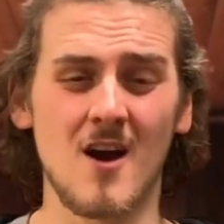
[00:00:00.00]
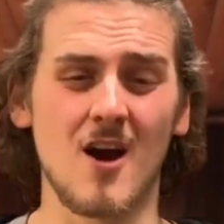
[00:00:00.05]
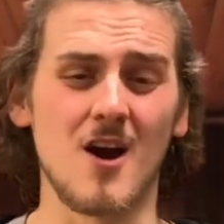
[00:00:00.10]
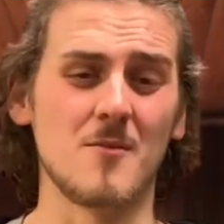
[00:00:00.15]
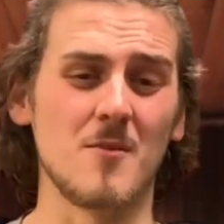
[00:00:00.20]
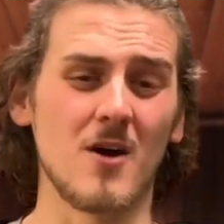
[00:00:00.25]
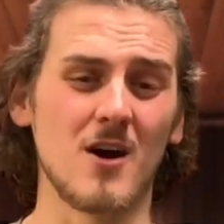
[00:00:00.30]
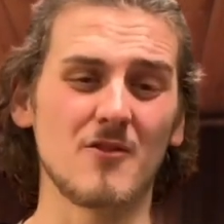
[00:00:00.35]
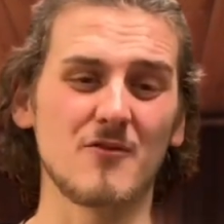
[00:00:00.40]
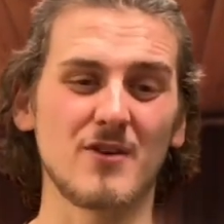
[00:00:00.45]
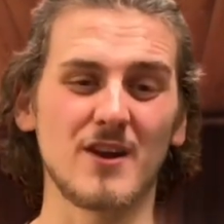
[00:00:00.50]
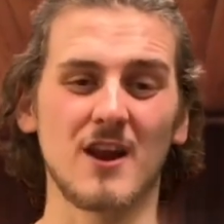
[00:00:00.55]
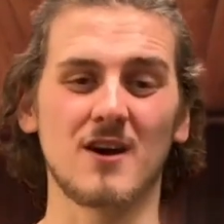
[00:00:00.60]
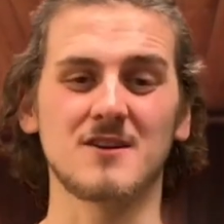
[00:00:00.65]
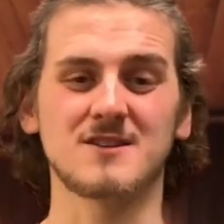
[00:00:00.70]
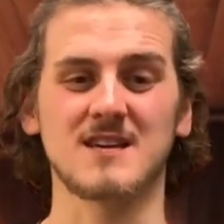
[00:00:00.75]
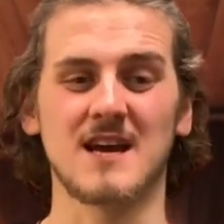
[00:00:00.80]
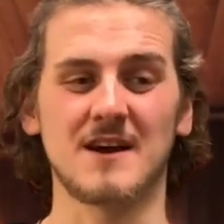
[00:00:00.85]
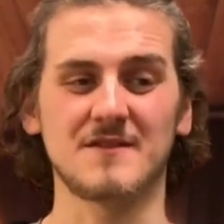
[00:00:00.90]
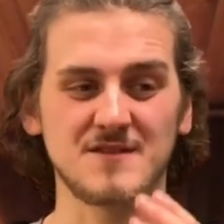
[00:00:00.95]
I really
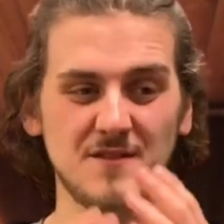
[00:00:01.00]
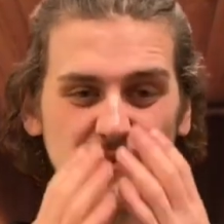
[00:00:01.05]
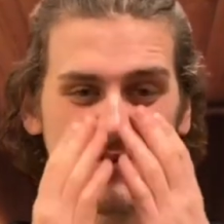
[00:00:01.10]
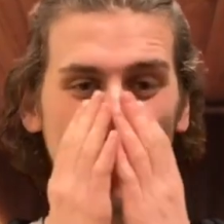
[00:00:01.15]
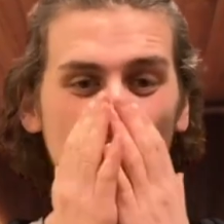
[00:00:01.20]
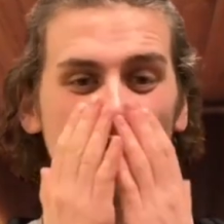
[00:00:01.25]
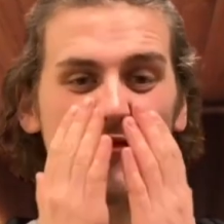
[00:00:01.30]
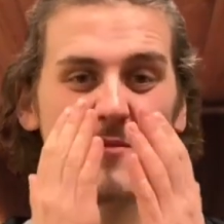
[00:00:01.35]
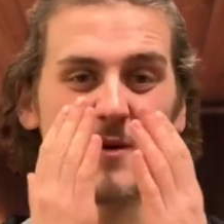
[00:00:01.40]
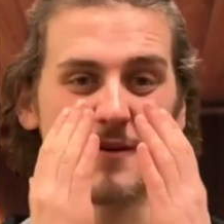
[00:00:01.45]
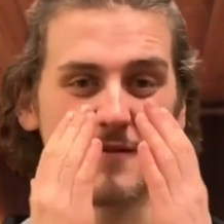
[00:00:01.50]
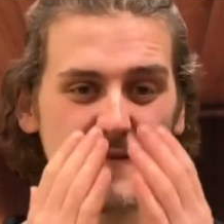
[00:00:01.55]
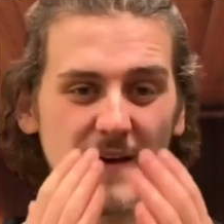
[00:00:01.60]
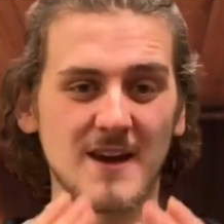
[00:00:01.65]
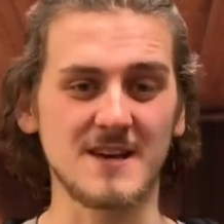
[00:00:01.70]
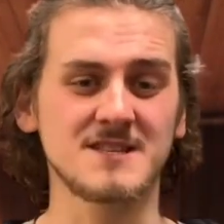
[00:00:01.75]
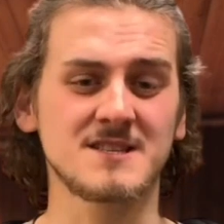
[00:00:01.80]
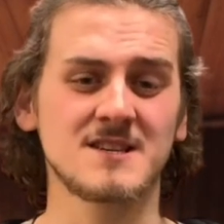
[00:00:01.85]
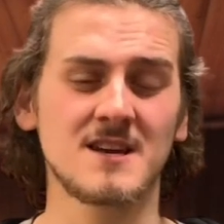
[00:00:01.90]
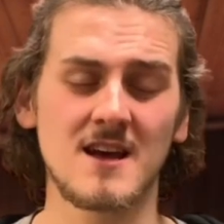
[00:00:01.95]
like to have something over my
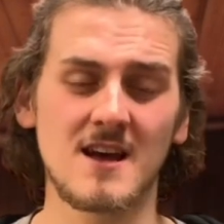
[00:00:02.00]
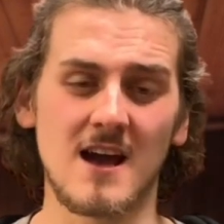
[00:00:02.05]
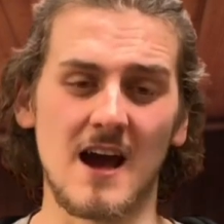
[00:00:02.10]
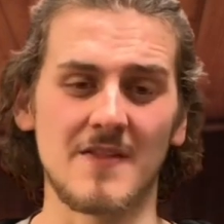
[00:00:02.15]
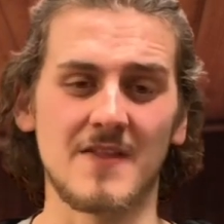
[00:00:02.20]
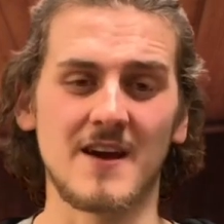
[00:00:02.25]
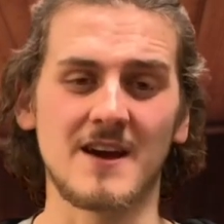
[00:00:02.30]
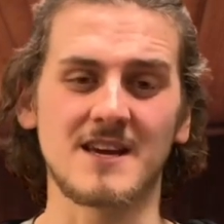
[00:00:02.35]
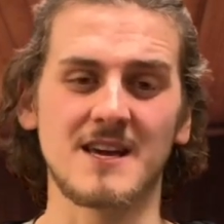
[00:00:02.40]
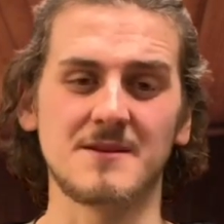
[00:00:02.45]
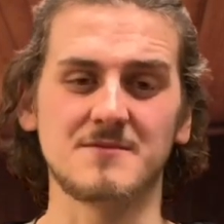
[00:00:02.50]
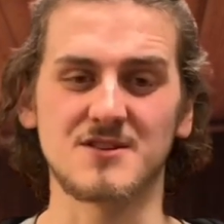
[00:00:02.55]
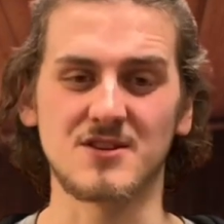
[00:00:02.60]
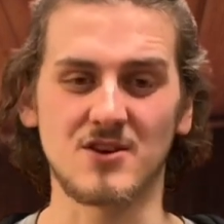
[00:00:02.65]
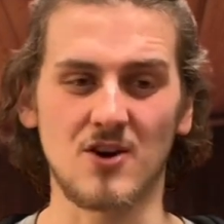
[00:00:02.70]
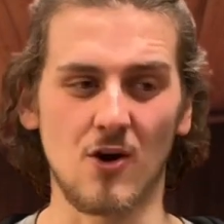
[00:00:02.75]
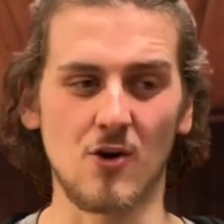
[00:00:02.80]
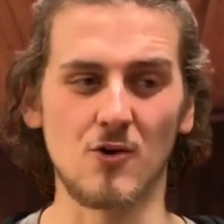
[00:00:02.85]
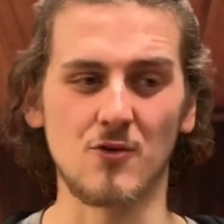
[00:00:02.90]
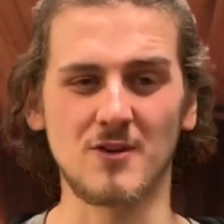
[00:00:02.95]
face, and that keeps
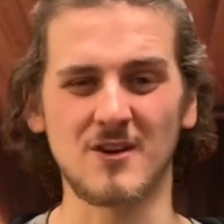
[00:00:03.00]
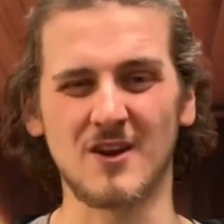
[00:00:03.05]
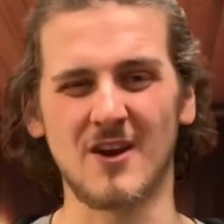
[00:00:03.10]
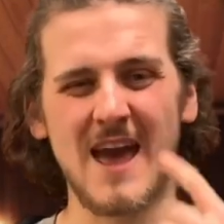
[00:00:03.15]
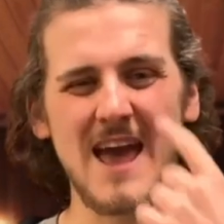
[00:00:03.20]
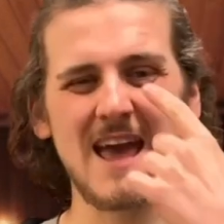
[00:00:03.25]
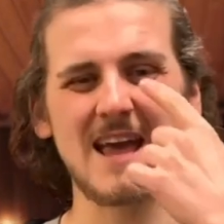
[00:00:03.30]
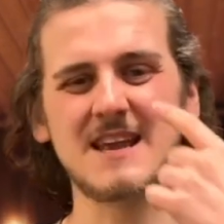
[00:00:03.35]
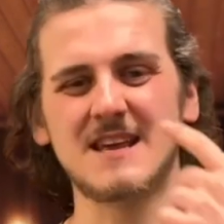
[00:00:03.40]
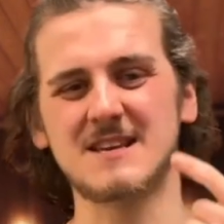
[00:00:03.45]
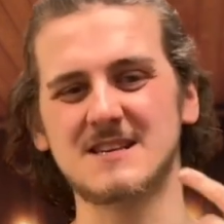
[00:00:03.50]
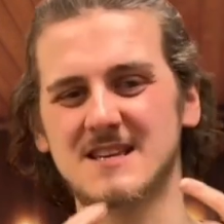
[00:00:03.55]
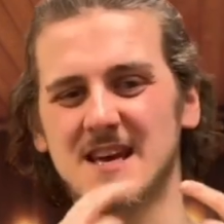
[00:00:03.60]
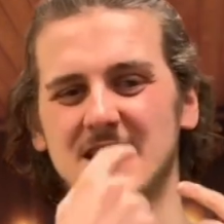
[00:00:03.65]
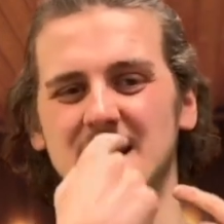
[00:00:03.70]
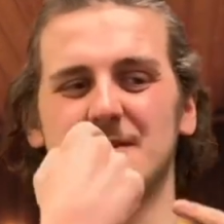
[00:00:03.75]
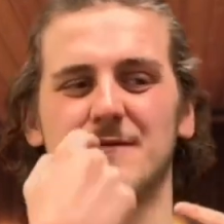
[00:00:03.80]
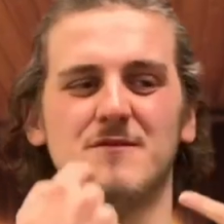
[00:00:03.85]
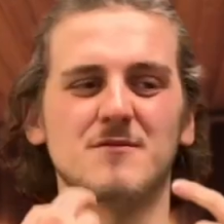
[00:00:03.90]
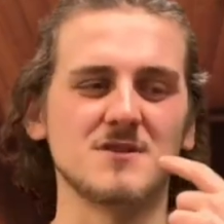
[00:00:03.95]
the cold, air leaks
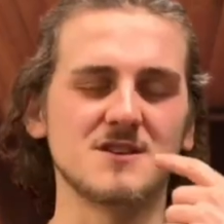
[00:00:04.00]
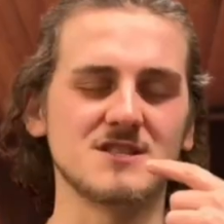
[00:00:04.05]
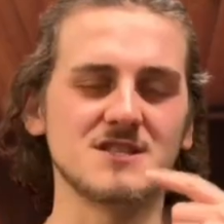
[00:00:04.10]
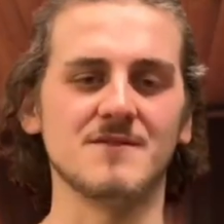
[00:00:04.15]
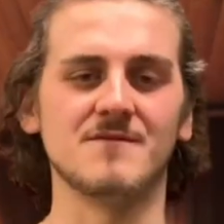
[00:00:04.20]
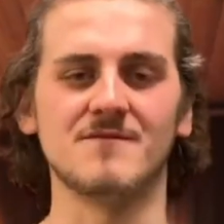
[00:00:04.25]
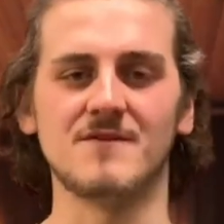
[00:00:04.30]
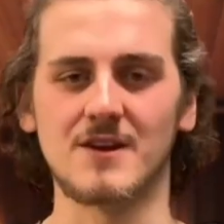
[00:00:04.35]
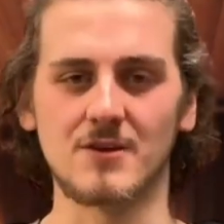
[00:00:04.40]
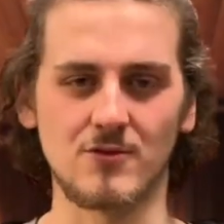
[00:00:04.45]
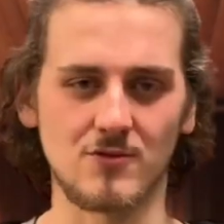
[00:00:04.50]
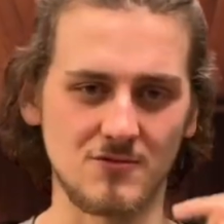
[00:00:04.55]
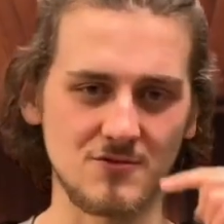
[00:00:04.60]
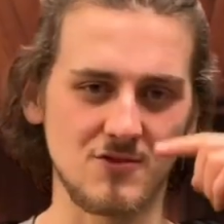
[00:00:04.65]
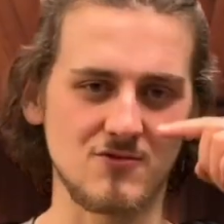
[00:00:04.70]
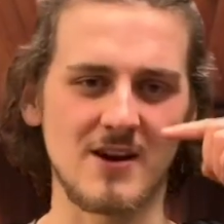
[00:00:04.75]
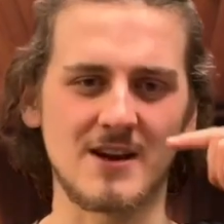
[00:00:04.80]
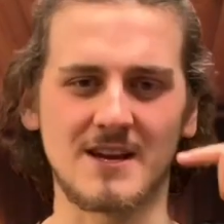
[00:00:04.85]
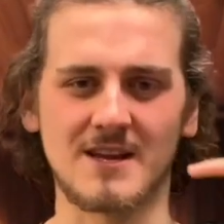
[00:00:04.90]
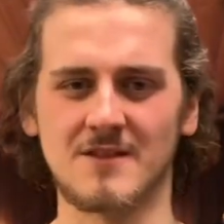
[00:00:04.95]
getting in from the chin vent or
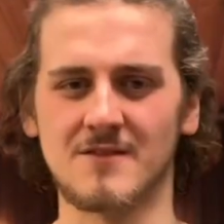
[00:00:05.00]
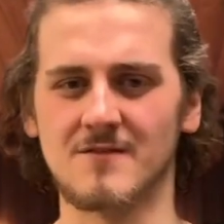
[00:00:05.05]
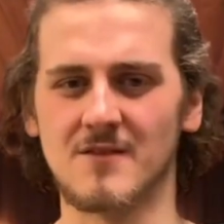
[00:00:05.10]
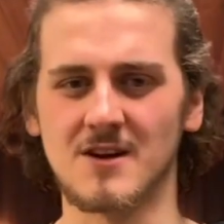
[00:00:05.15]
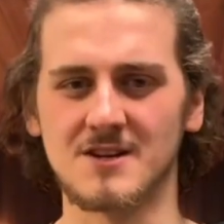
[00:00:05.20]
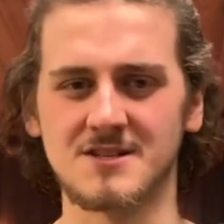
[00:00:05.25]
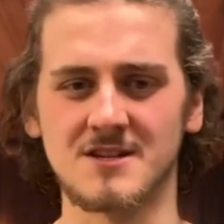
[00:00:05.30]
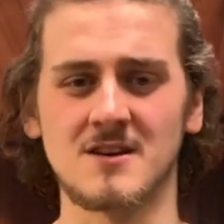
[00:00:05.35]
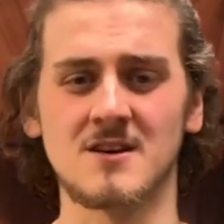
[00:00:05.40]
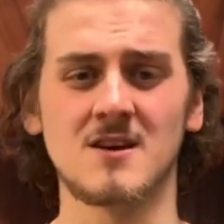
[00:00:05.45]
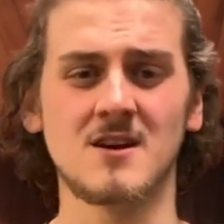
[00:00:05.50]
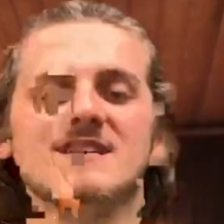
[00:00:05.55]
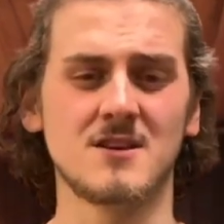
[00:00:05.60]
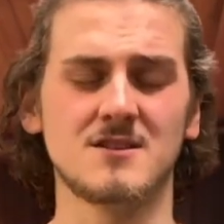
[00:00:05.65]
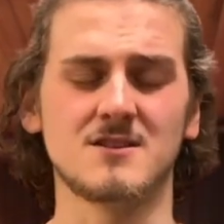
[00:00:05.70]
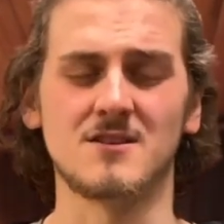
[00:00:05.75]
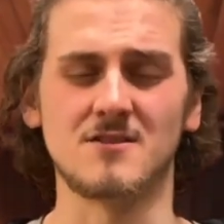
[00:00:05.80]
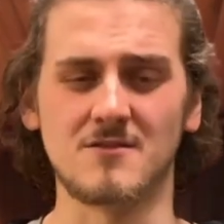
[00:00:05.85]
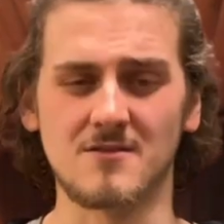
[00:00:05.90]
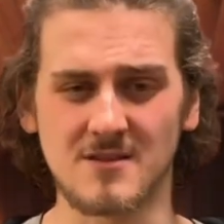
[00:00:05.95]
cracking the visor.
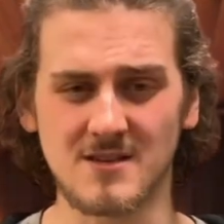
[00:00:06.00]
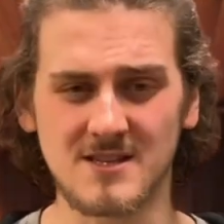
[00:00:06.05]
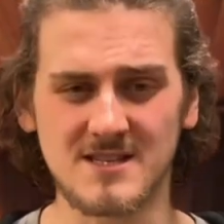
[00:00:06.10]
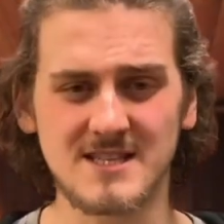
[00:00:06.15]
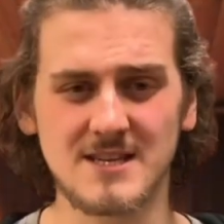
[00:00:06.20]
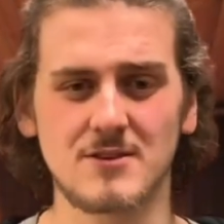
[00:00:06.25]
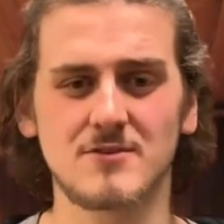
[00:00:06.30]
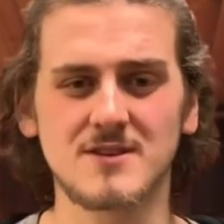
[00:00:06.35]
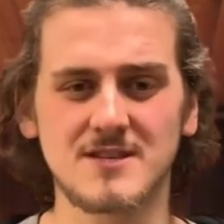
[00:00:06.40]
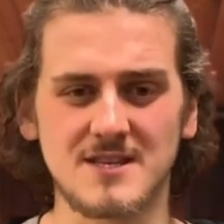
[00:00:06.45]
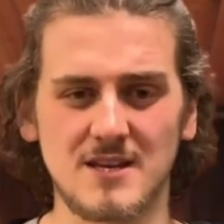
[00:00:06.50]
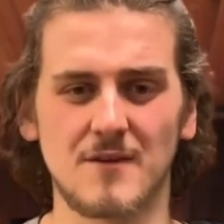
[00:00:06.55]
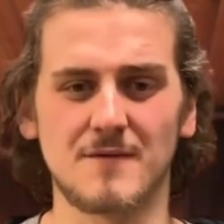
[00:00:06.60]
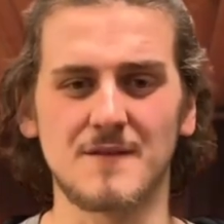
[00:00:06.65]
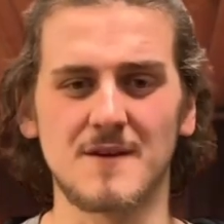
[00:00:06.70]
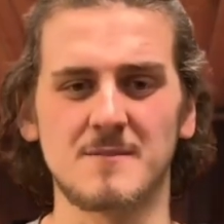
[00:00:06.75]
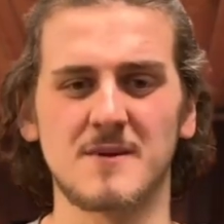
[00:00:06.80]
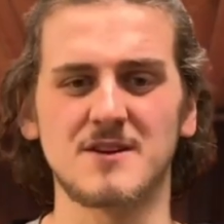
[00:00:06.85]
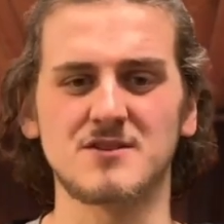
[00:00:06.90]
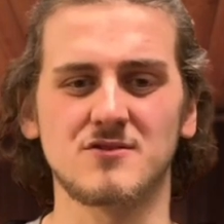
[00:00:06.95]
So seal
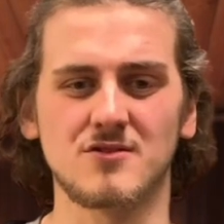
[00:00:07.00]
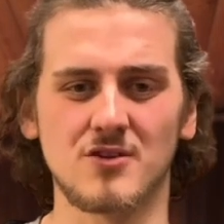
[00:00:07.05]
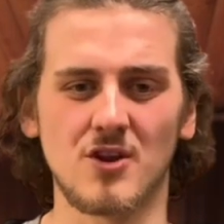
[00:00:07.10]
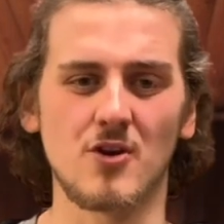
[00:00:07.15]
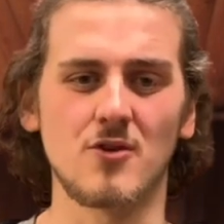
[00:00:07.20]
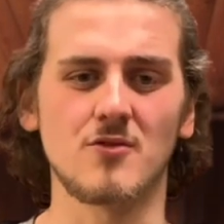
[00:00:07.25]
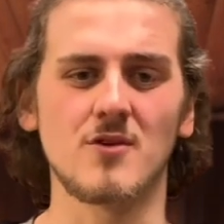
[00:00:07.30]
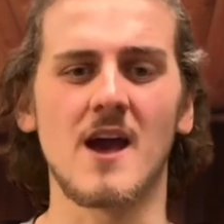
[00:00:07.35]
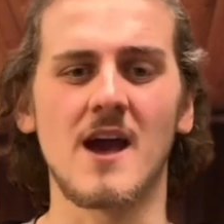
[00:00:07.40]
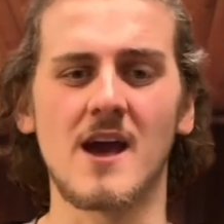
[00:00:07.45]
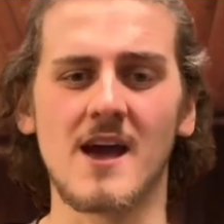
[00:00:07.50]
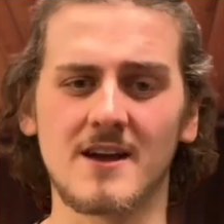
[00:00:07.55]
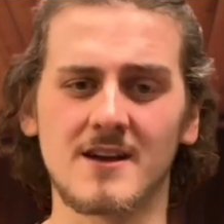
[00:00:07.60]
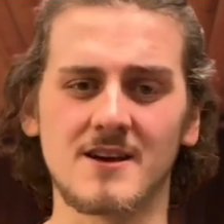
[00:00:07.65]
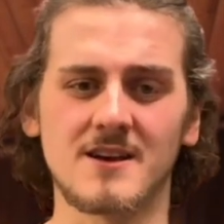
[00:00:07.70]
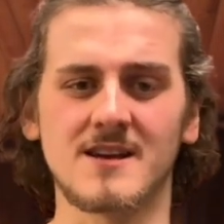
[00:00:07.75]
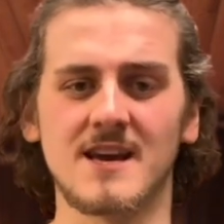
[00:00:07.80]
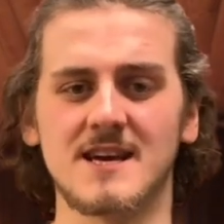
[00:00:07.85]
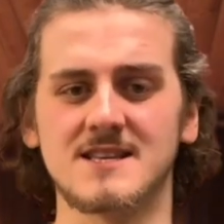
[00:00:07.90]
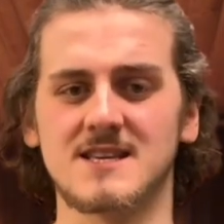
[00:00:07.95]
yourself in, make sure no air
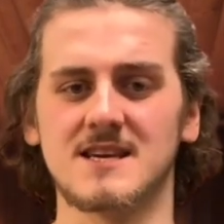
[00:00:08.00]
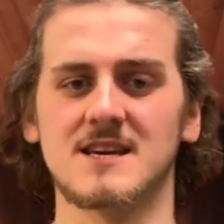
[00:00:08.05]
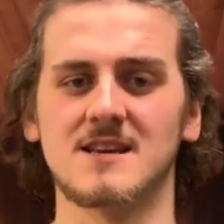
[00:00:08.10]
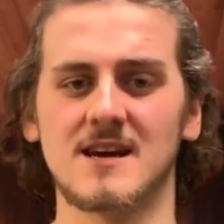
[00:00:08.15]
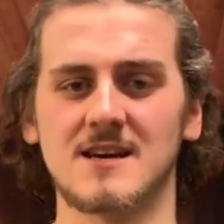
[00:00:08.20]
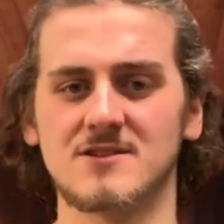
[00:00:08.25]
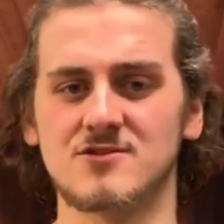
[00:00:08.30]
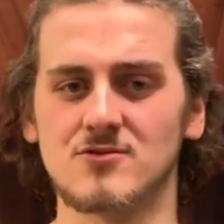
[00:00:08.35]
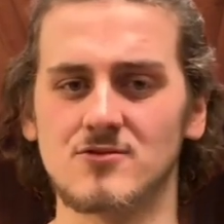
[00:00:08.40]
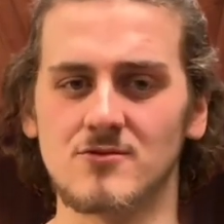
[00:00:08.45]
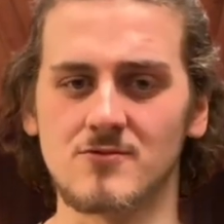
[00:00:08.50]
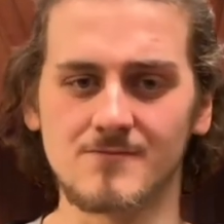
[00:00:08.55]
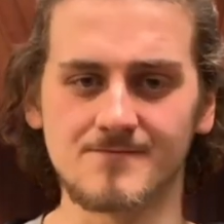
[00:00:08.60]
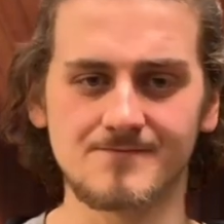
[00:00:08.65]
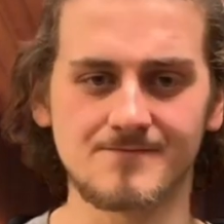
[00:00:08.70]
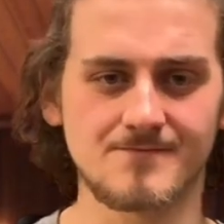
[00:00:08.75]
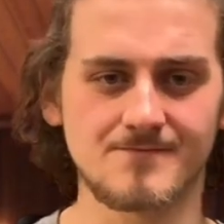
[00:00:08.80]
can get in at all.